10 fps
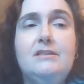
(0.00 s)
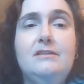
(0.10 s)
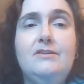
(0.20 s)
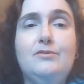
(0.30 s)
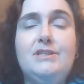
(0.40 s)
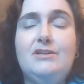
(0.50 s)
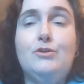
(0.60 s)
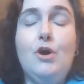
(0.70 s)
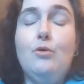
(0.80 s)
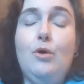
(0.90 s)
you know, to
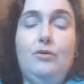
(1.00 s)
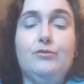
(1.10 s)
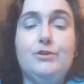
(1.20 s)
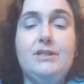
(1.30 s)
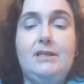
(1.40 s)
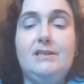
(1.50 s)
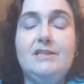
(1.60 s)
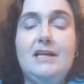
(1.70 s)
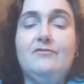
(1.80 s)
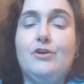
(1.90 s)
go overseas
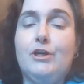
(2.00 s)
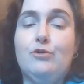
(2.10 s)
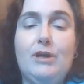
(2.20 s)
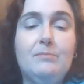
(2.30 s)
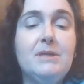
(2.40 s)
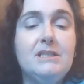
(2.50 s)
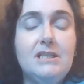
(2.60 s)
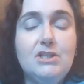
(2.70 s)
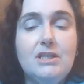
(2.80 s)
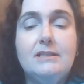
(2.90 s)
and very cramped
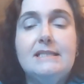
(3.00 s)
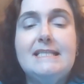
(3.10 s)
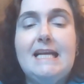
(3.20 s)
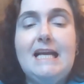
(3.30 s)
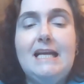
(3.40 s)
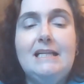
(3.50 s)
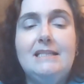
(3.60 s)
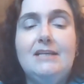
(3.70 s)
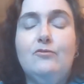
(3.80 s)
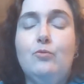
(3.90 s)
conditions.
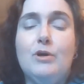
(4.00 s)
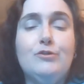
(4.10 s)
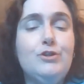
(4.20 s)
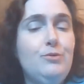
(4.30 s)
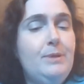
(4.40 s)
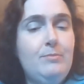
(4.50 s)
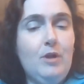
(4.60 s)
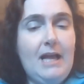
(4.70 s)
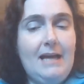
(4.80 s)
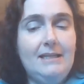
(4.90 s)
And if one or two
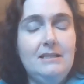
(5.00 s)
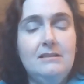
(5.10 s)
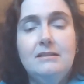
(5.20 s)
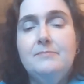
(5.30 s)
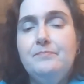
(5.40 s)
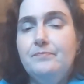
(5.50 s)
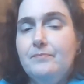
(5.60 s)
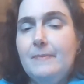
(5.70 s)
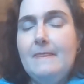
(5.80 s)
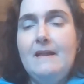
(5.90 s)
people had it,
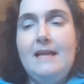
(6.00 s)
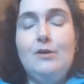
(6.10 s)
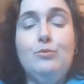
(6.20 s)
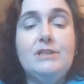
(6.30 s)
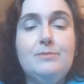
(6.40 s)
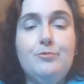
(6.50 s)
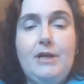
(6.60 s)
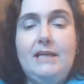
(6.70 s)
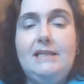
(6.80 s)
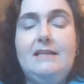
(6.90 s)
it would
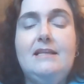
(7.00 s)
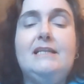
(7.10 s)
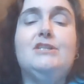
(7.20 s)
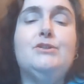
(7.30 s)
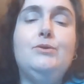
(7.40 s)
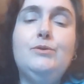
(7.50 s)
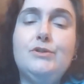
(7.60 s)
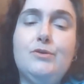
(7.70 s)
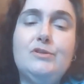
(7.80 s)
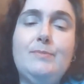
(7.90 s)
spread. And then as soon
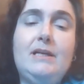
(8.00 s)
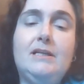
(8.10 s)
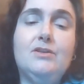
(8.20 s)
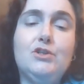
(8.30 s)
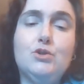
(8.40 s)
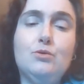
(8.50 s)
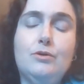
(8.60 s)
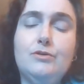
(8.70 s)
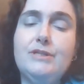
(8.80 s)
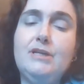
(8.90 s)
as those men hit the
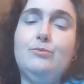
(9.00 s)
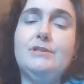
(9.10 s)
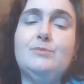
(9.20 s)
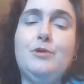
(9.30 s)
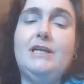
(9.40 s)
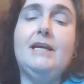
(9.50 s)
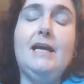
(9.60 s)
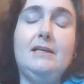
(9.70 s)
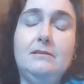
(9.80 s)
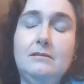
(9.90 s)
shores, it would spread
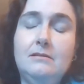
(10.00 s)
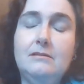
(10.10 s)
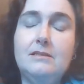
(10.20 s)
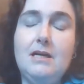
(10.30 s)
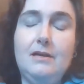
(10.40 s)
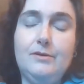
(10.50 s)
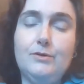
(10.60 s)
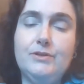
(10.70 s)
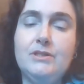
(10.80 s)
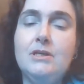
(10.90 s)
again to
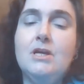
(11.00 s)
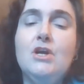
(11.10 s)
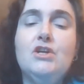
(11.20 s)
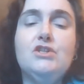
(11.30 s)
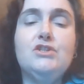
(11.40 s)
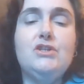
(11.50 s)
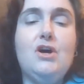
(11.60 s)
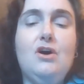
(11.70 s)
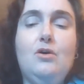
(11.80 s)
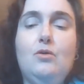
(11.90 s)
others.
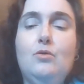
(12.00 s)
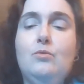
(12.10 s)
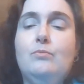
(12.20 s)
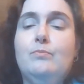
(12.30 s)
So